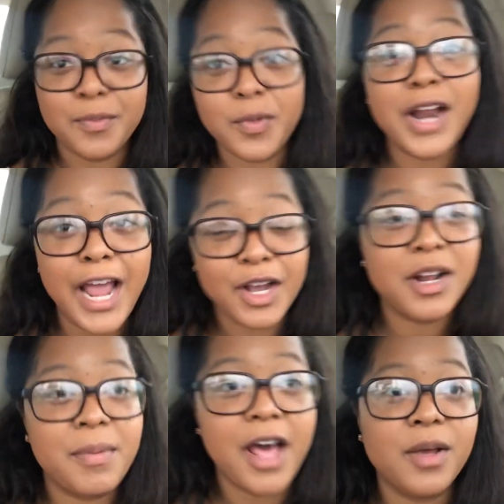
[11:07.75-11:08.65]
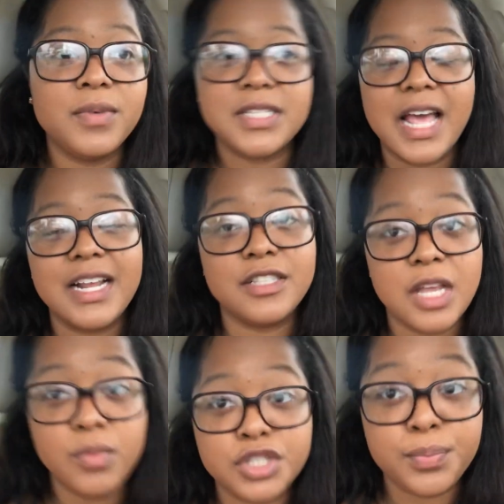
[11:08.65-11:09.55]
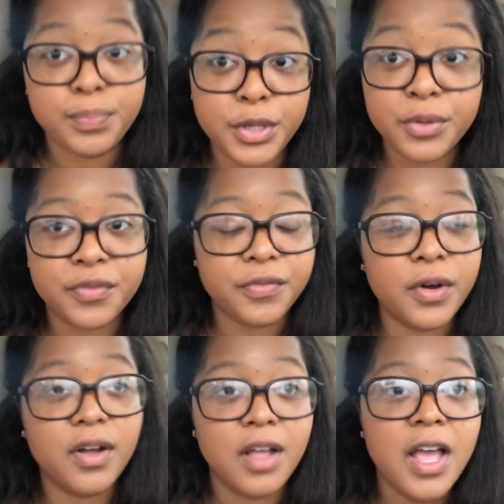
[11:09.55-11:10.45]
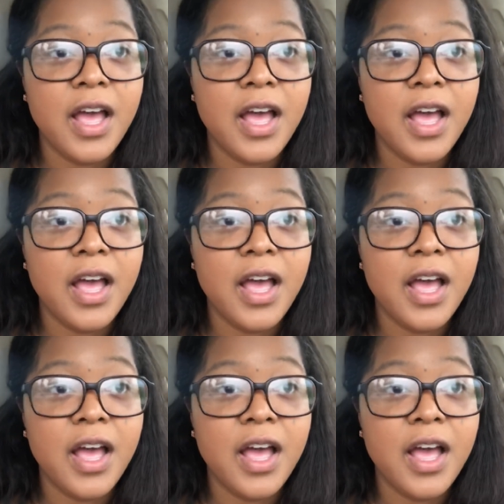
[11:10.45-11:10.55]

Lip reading: what I heard about it was that it was beautiful.